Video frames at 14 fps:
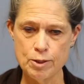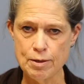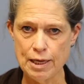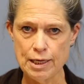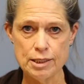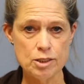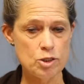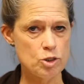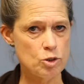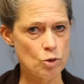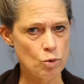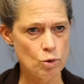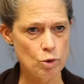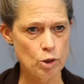it's
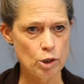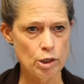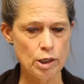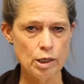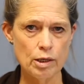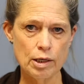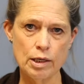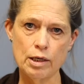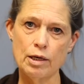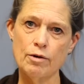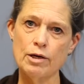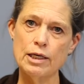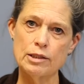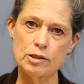sore and
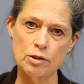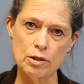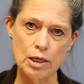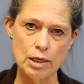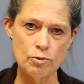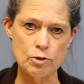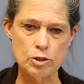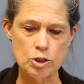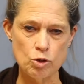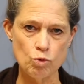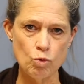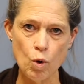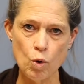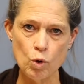it's
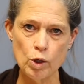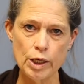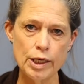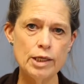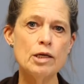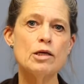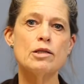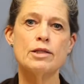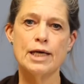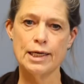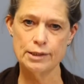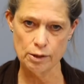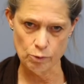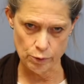swollen,
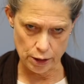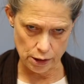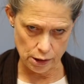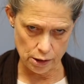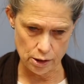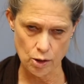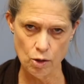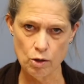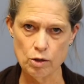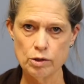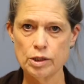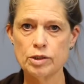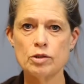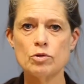that's a reason to call
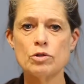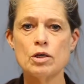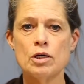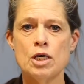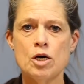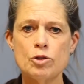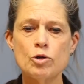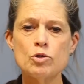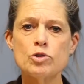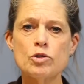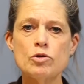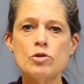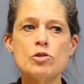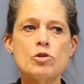us. So those
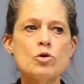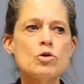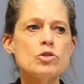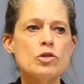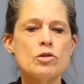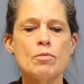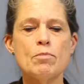are the